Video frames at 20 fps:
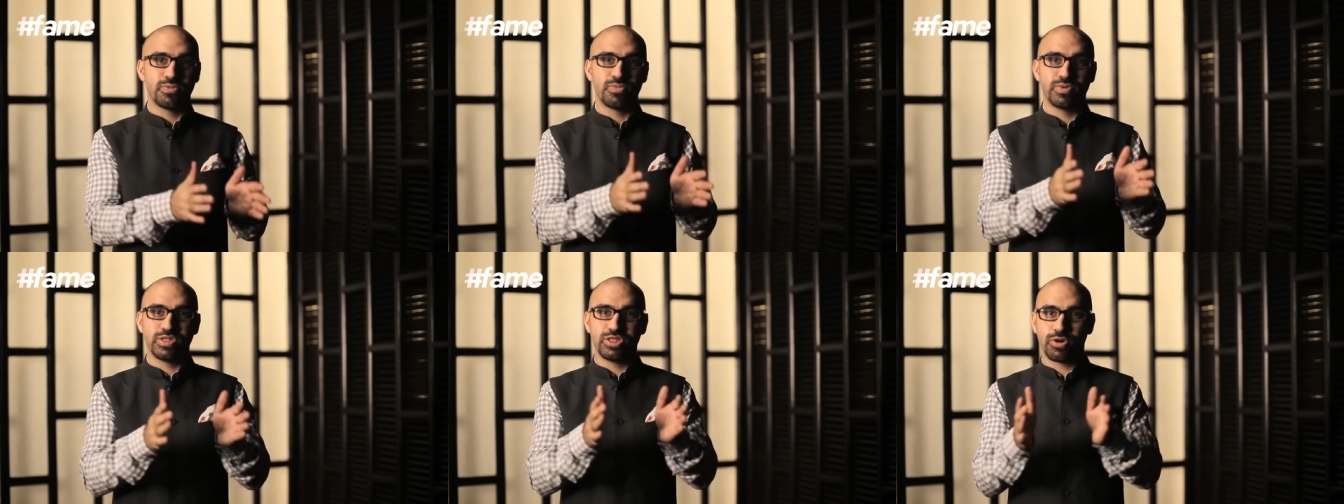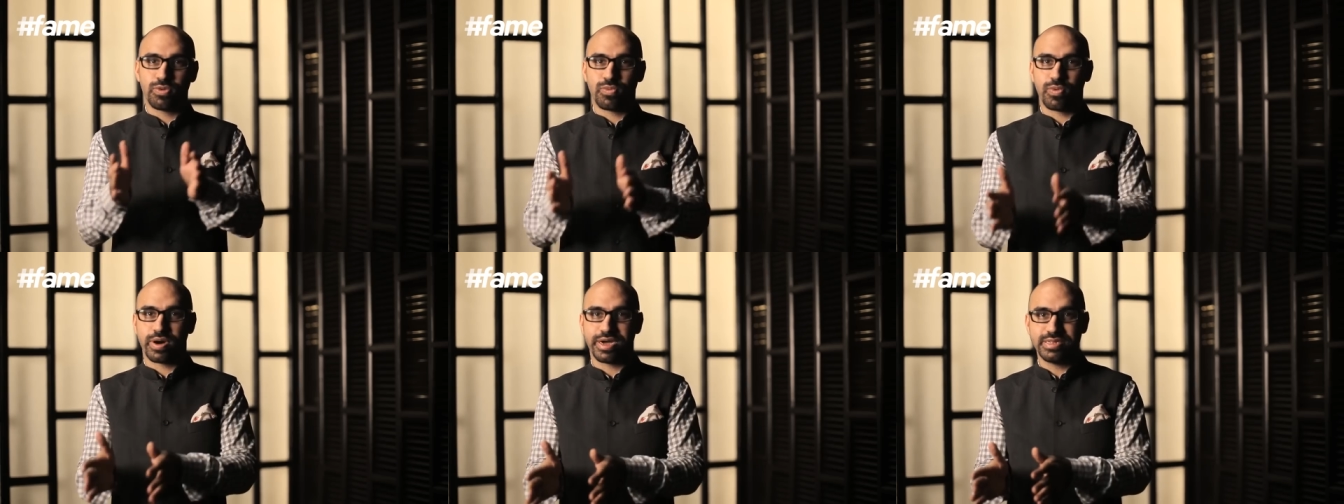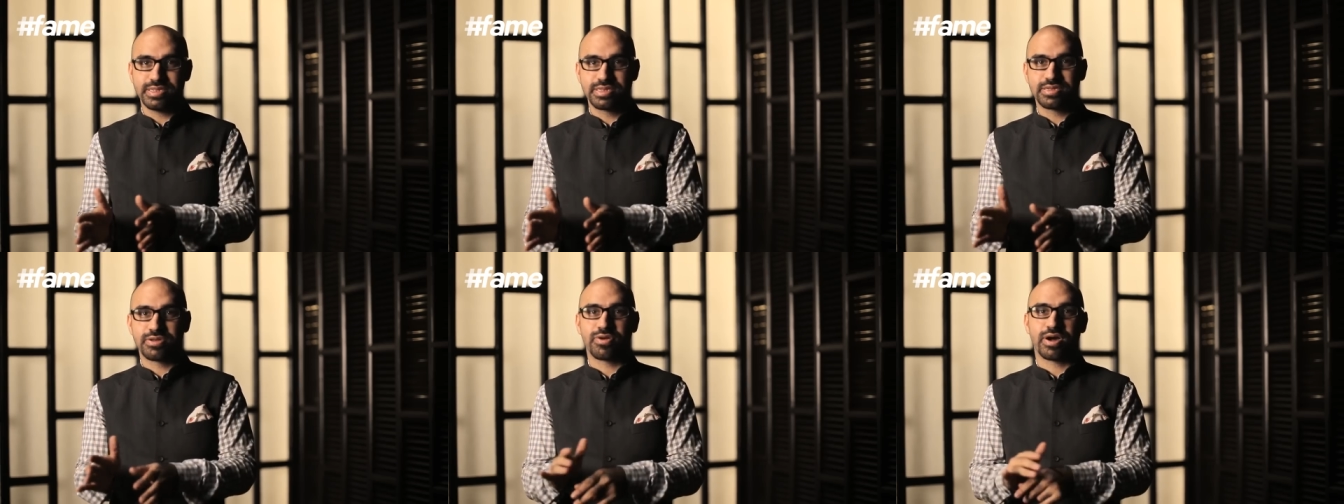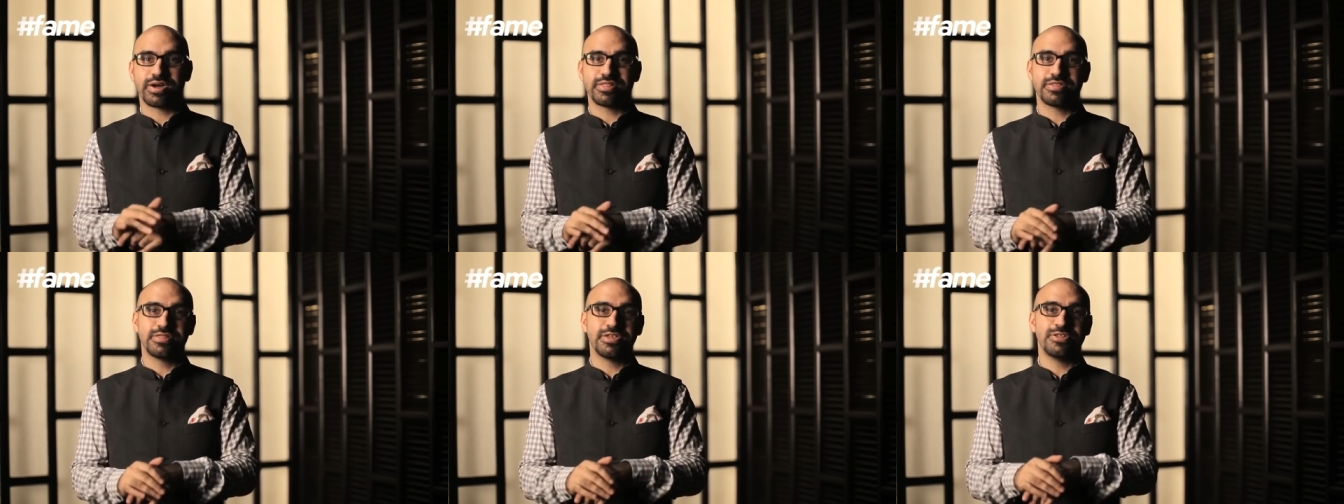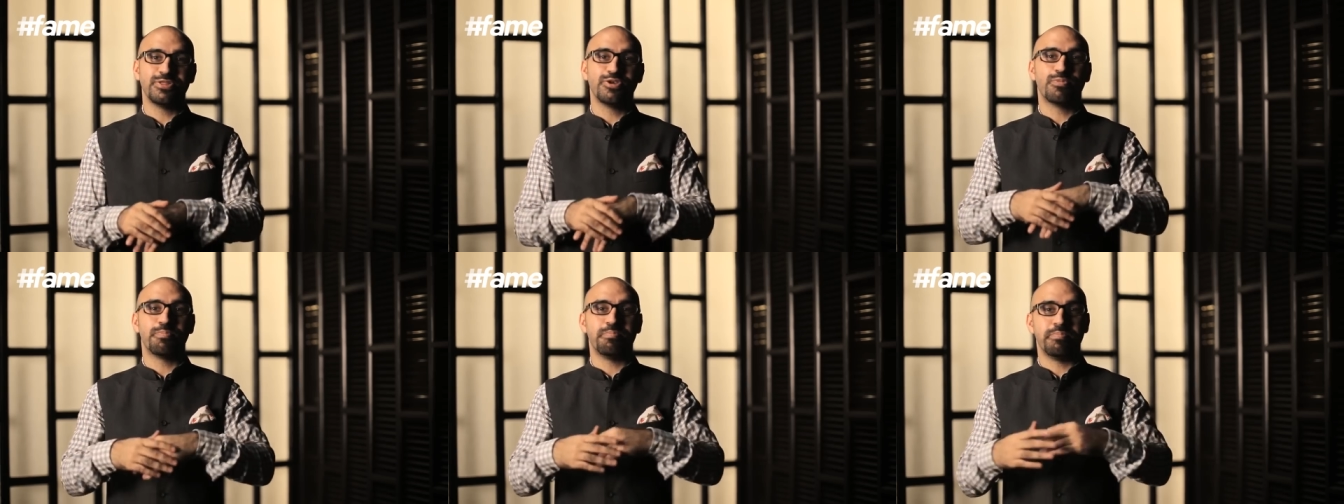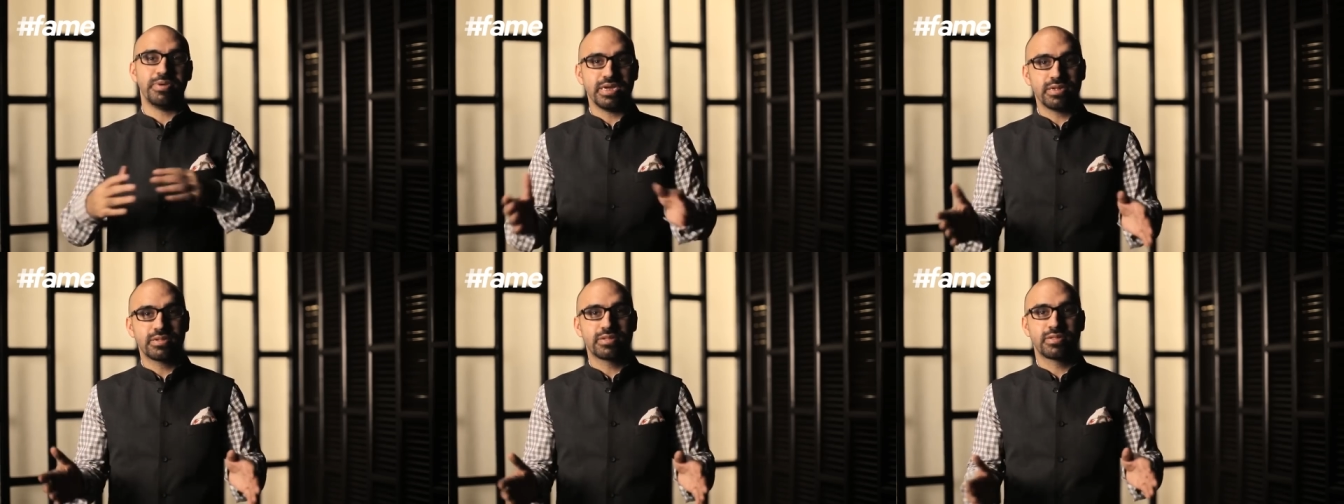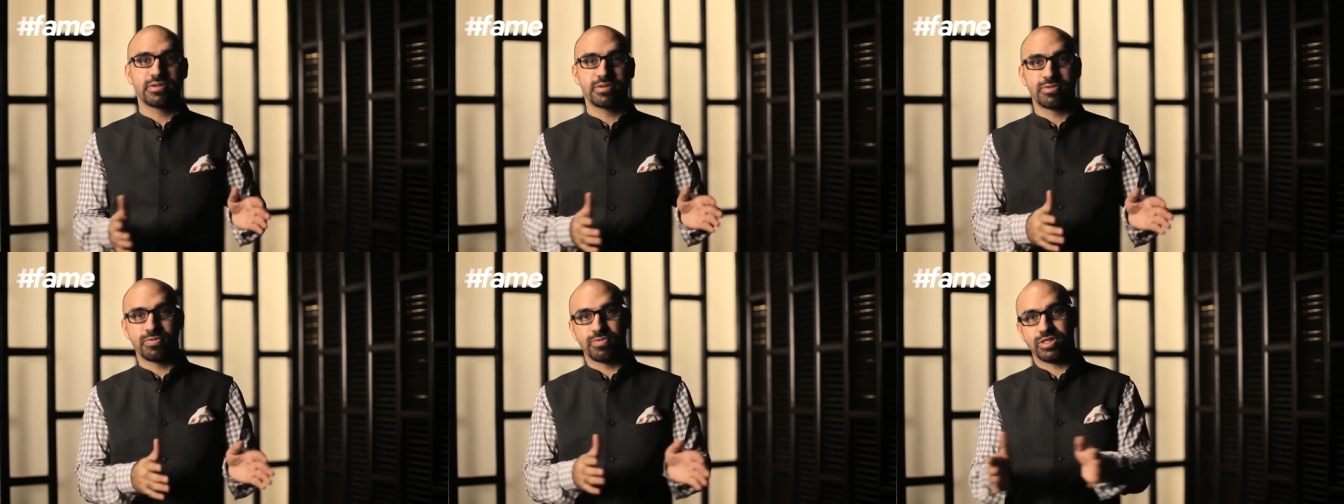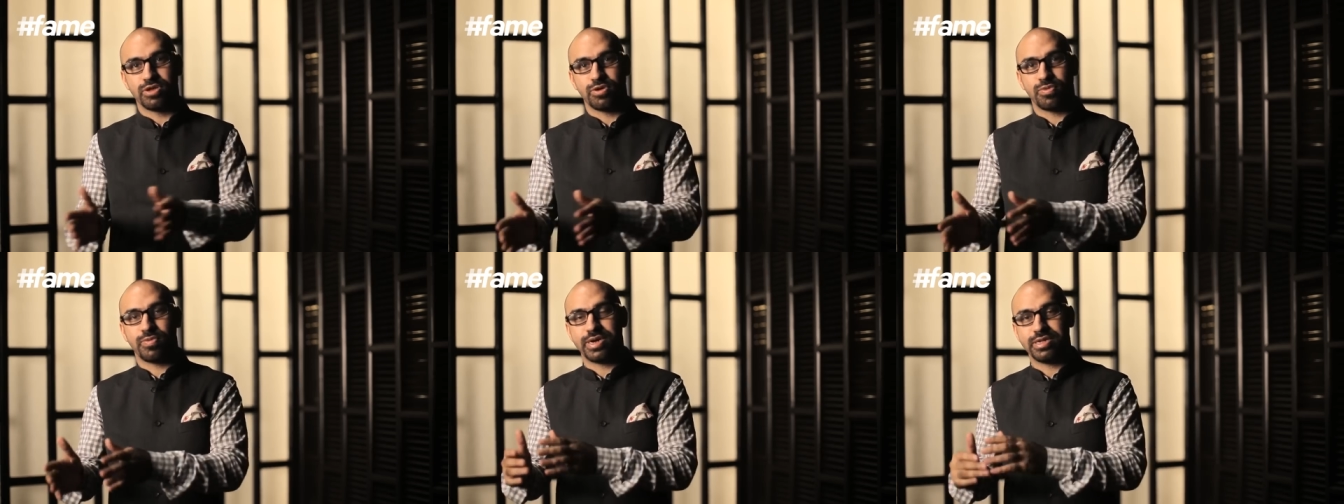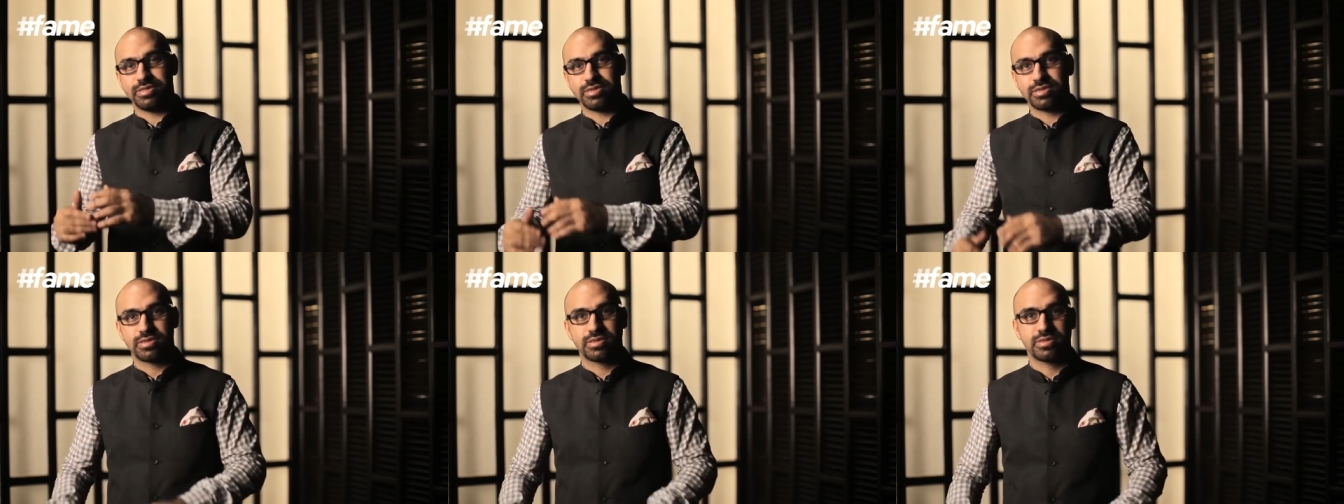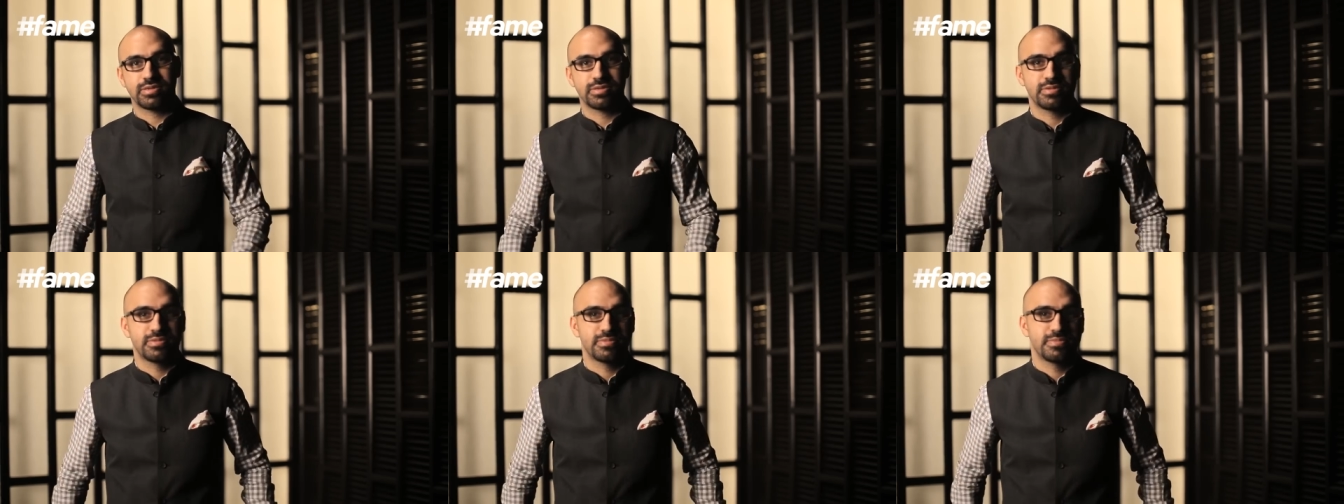with your wines rather than your meat with your wines.